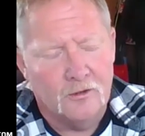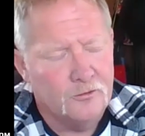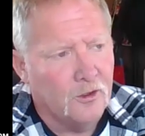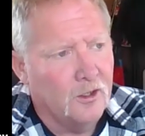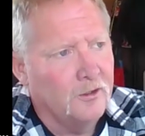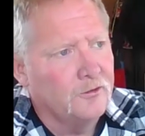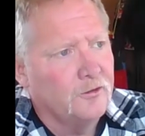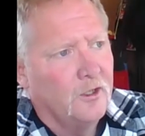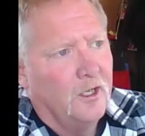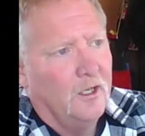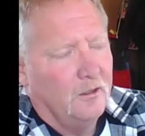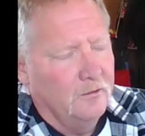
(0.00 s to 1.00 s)
as far as
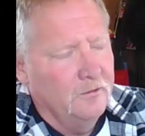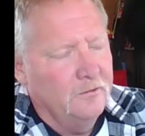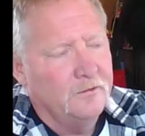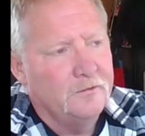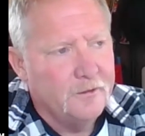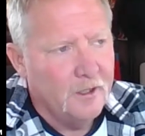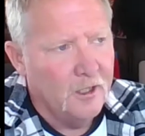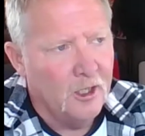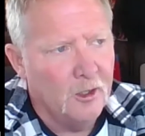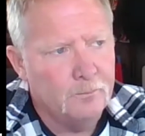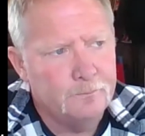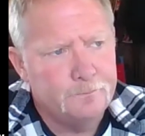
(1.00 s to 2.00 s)
uh,